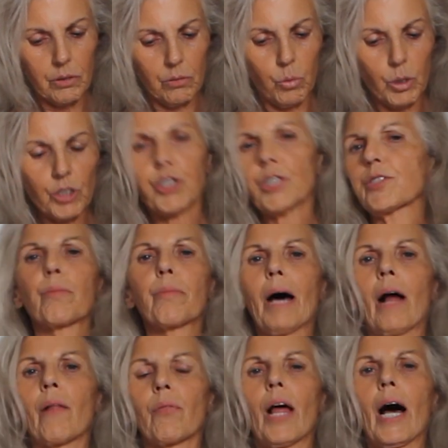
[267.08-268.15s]
which is
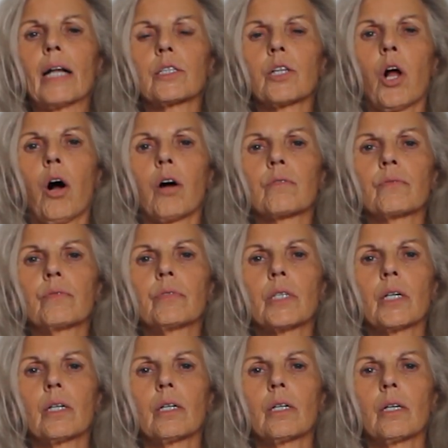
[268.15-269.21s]
about that long,
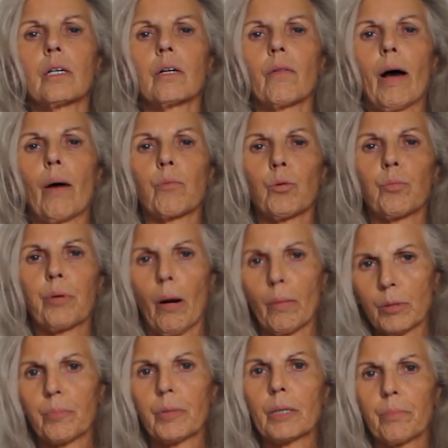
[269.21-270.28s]
that will
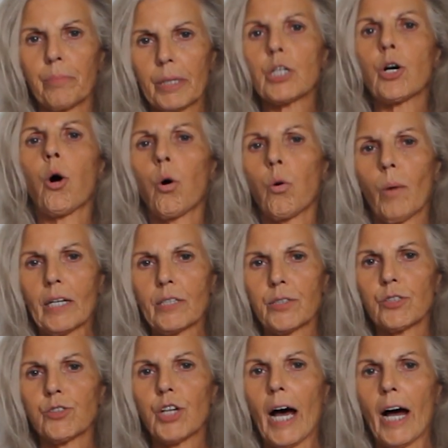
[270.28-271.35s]
probably be always
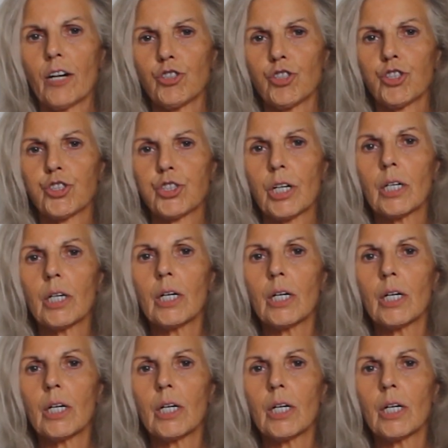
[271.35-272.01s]
attached.